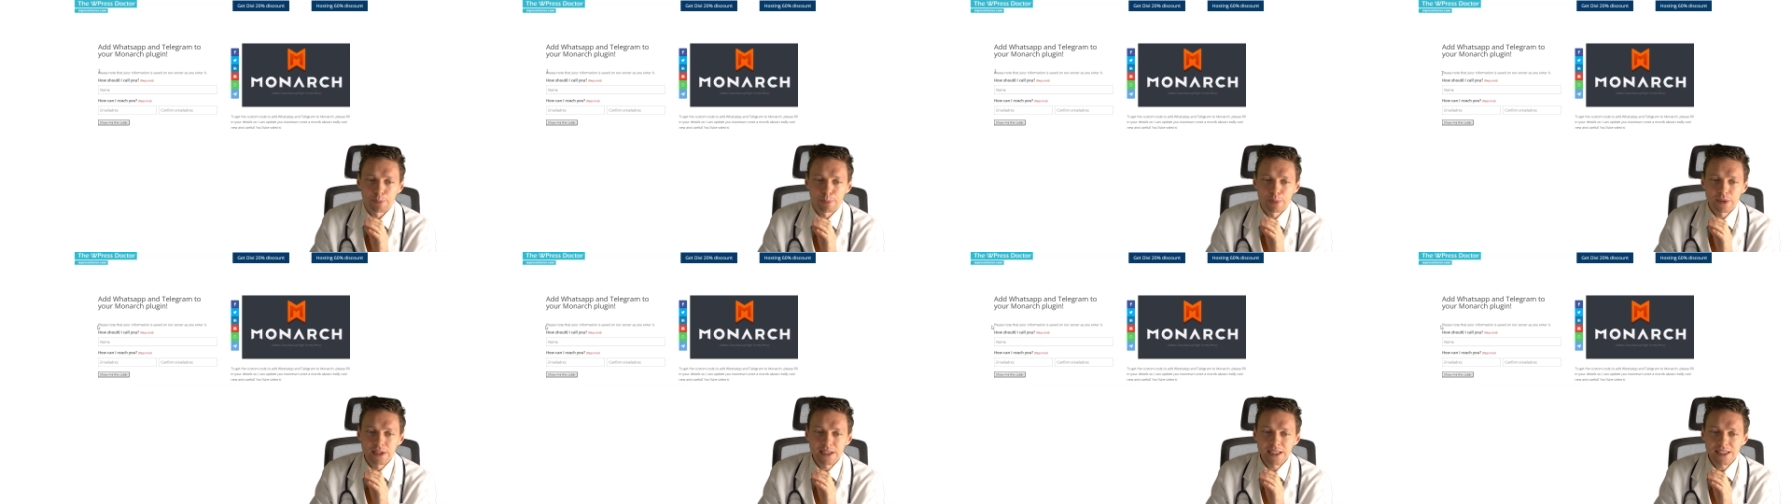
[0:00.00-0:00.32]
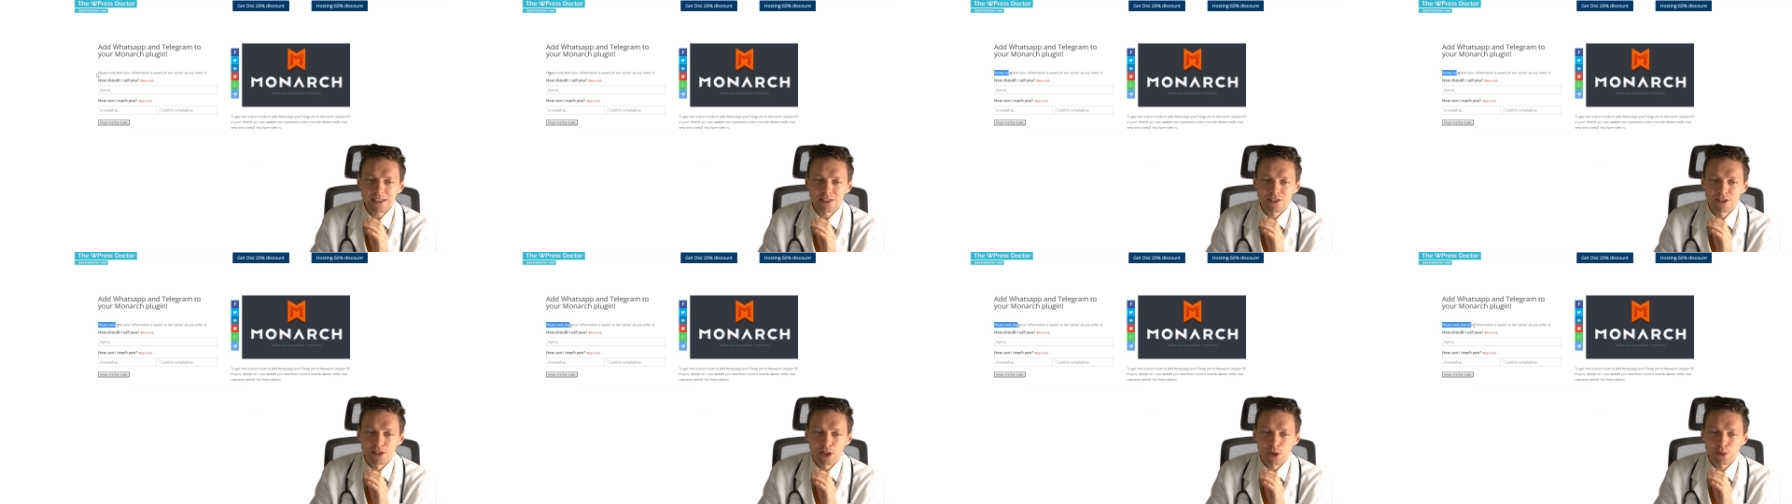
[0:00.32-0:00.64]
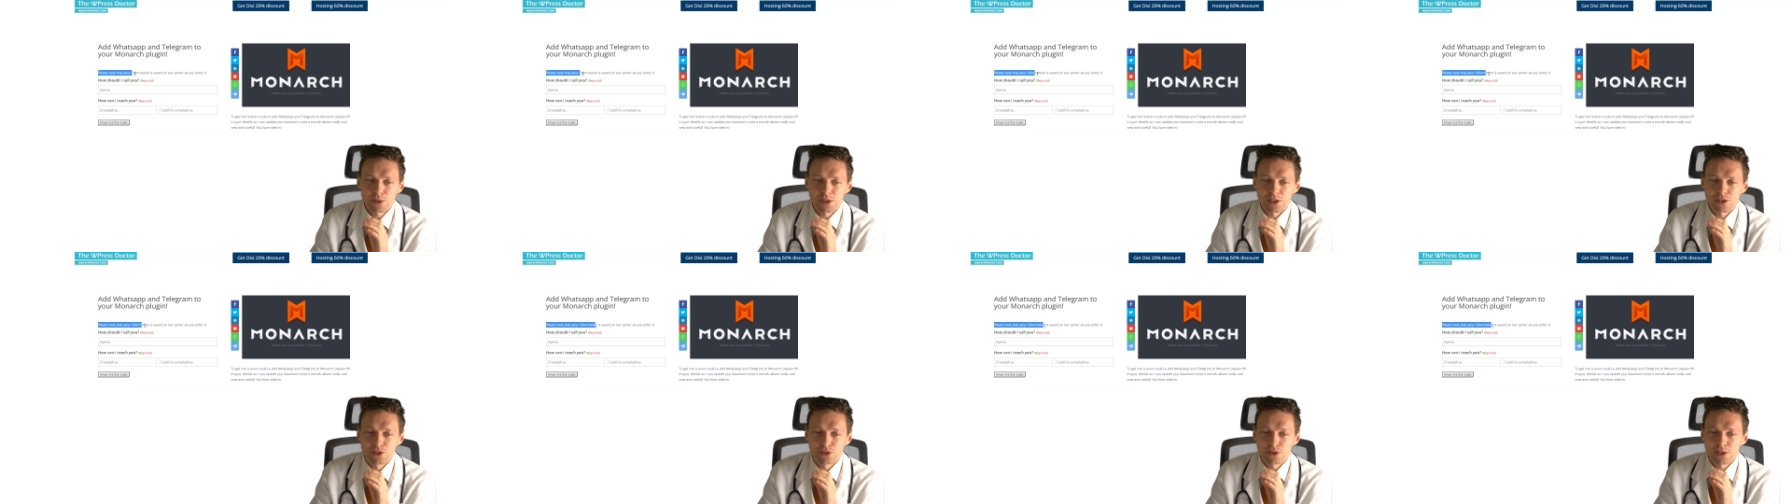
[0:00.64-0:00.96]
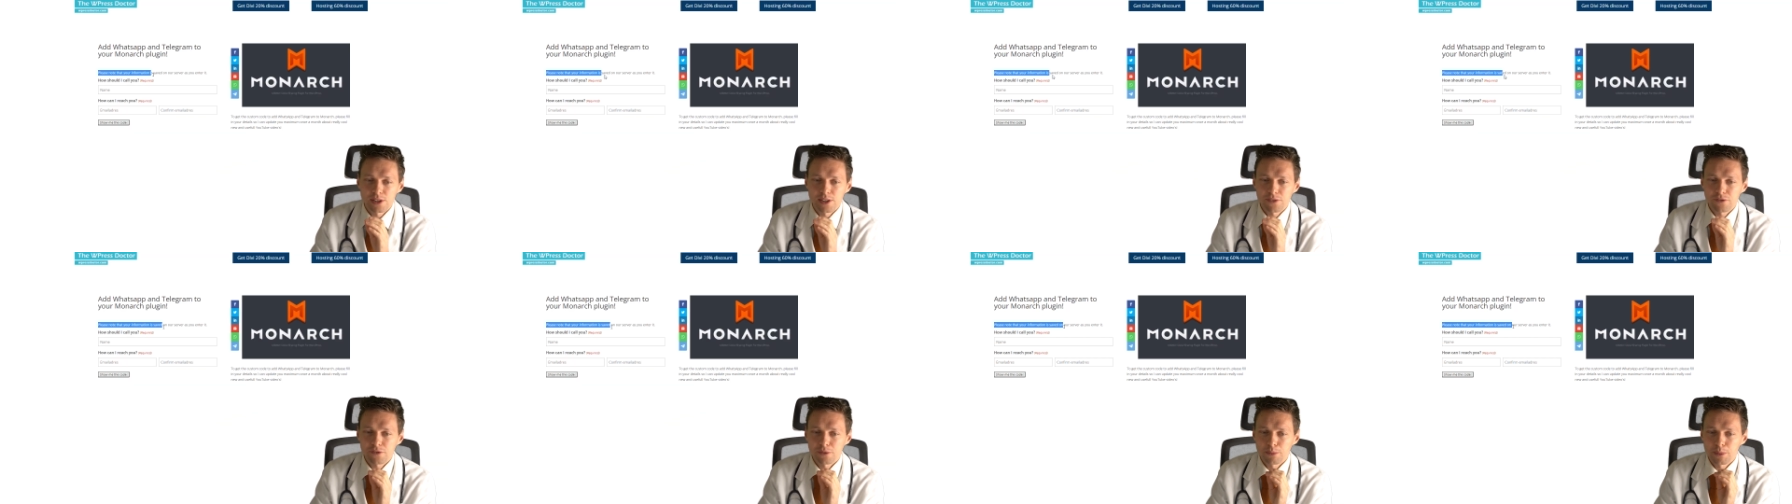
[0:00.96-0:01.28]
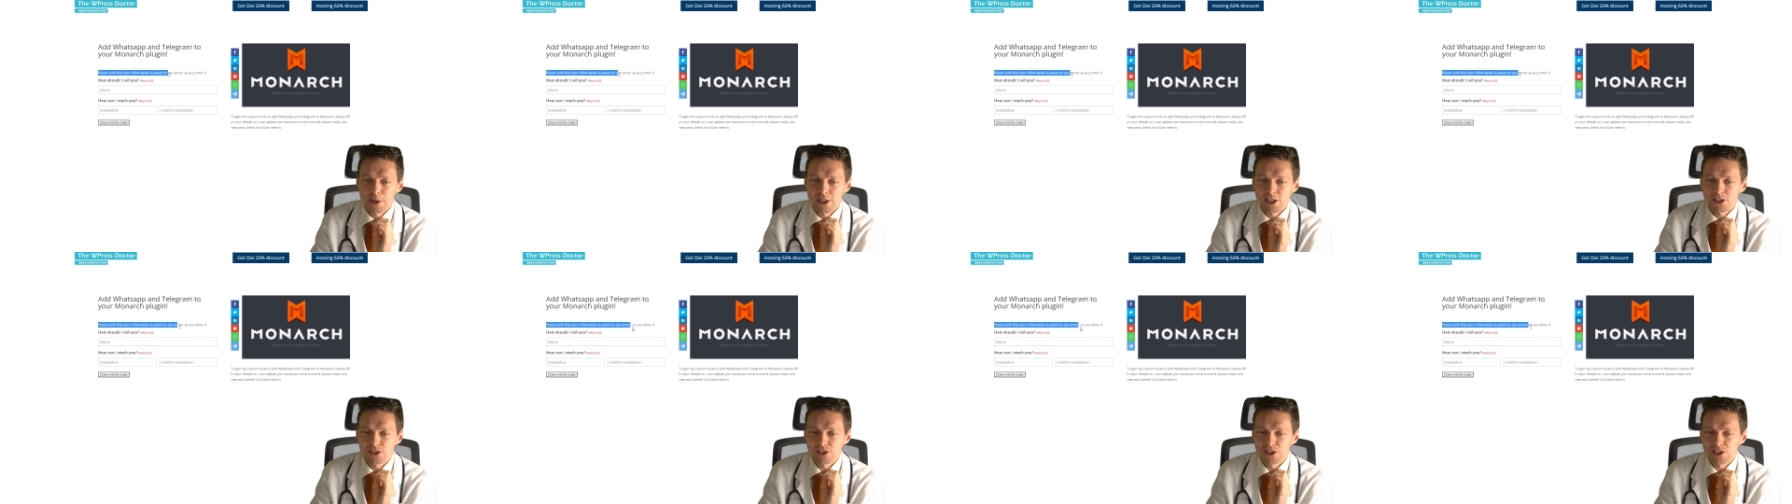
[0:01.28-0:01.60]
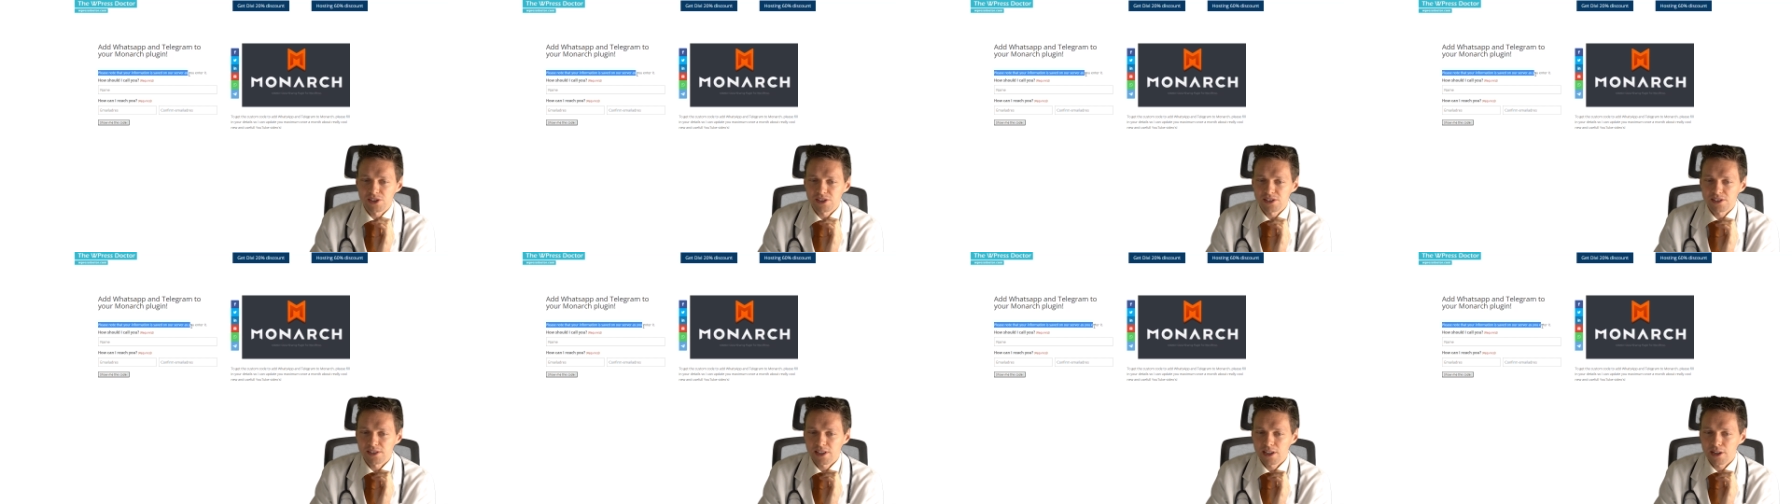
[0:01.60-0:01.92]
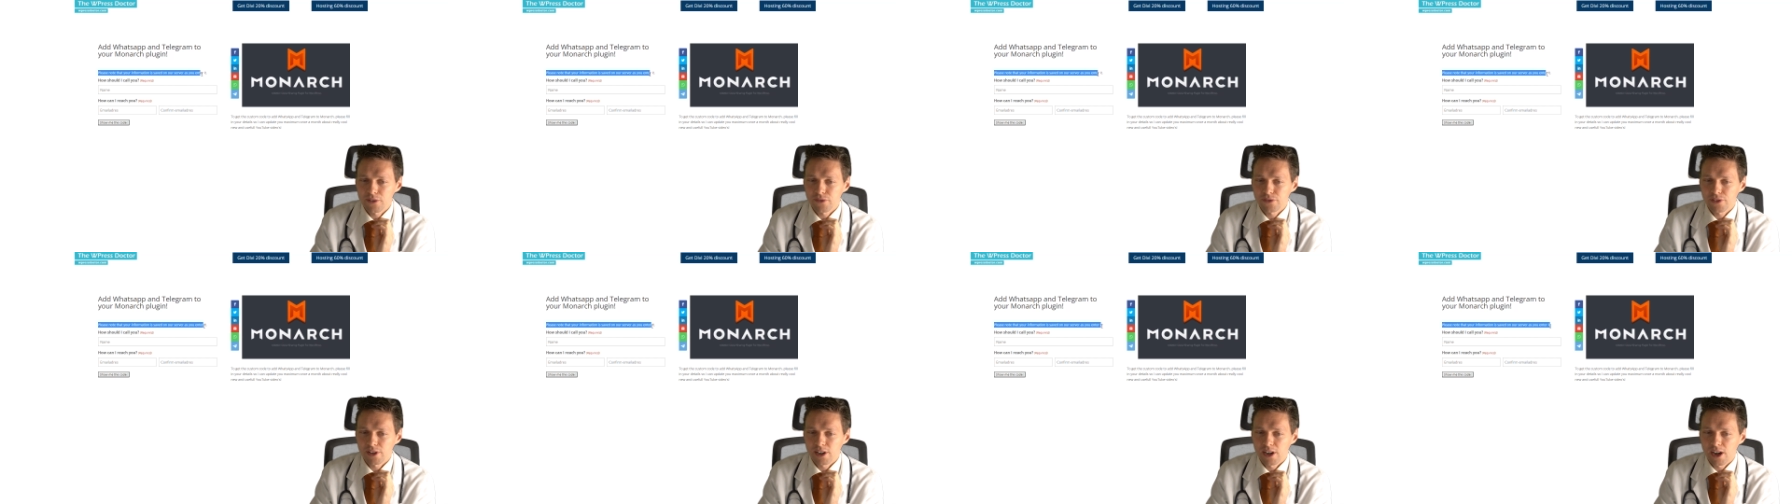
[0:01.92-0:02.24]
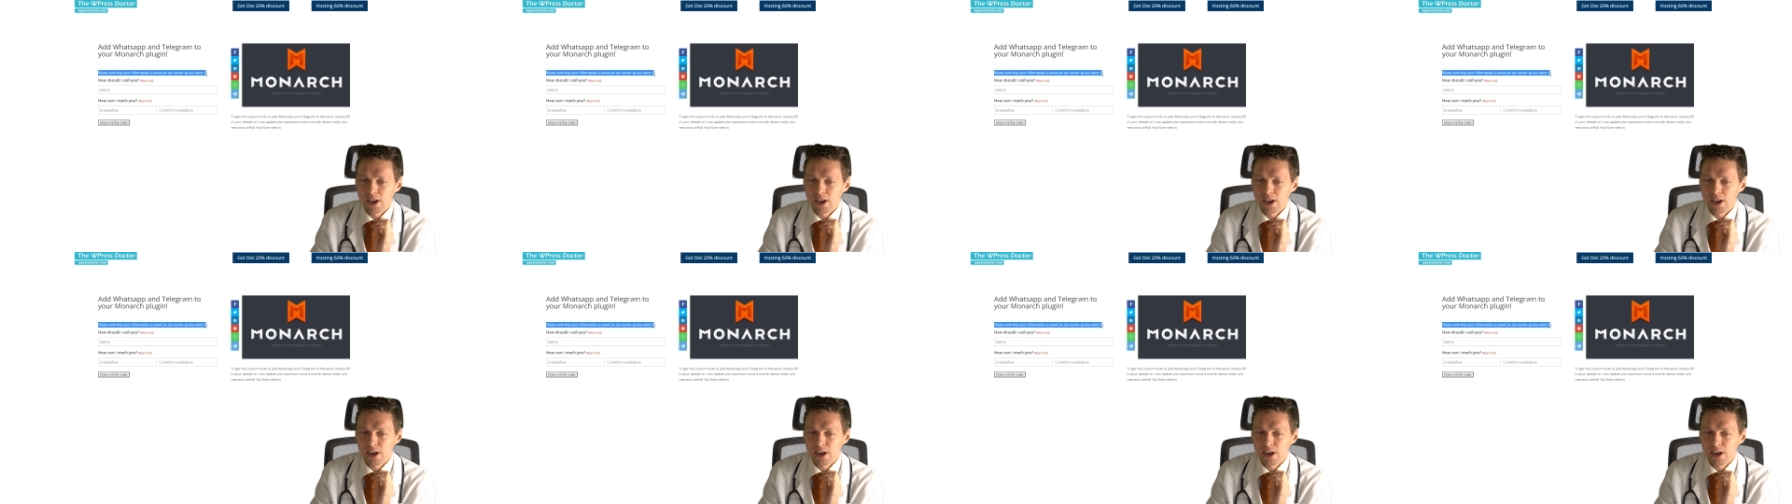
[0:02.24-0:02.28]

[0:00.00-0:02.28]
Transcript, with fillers: Please note that your information is saved